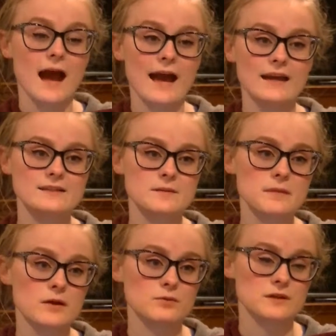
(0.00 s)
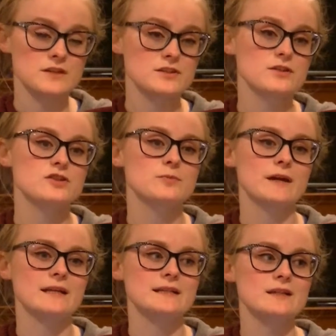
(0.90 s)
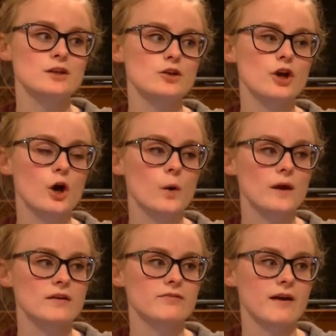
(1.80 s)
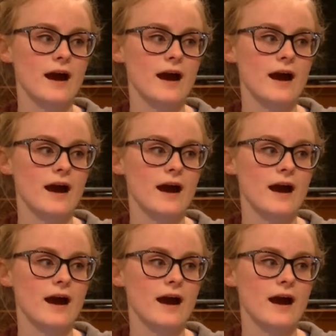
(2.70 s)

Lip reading: I had done my research, but I didn't know if